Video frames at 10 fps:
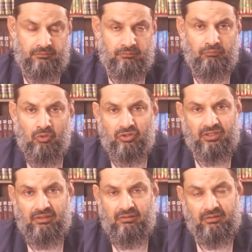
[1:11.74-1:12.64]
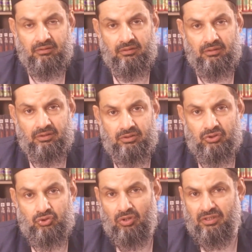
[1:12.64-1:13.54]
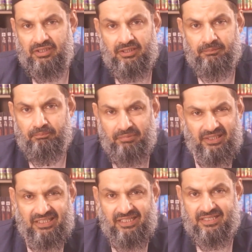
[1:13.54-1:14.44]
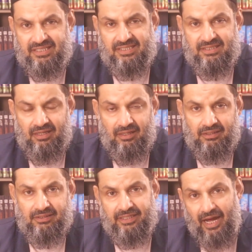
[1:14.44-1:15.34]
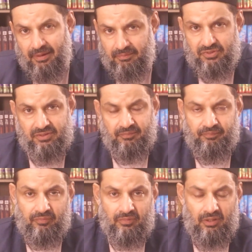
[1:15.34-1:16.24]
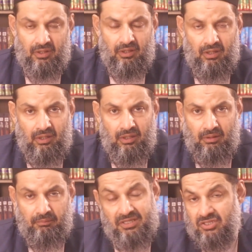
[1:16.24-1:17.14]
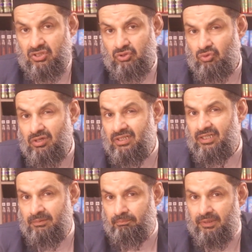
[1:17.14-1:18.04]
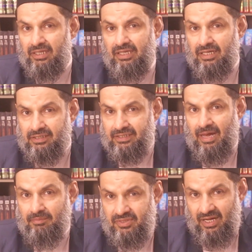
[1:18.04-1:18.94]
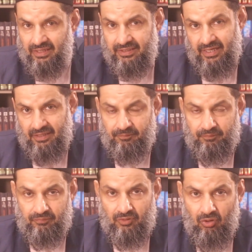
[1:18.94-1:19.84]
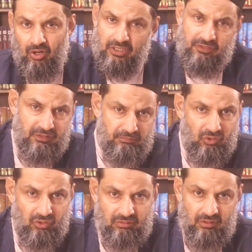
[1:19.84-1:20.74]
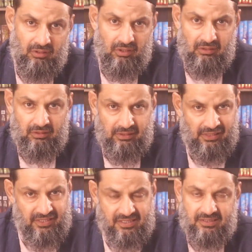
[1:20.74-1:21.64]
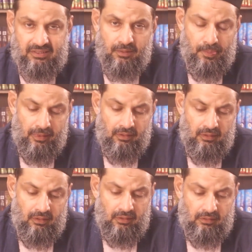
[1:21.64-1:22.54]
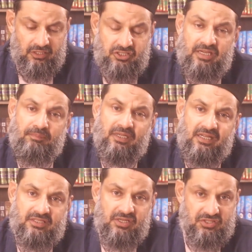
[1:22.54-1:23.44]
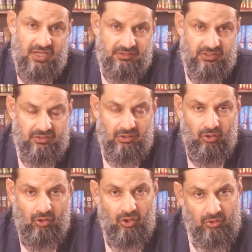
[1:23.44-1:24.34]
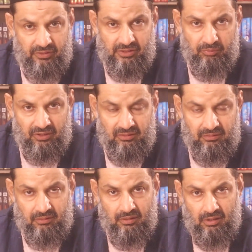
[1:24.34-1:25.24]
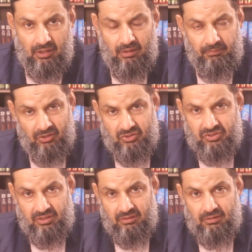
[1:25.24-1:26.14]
more than 20 billion times, means 20 billion times a day, or even more than this. This chapter is recited all over the world because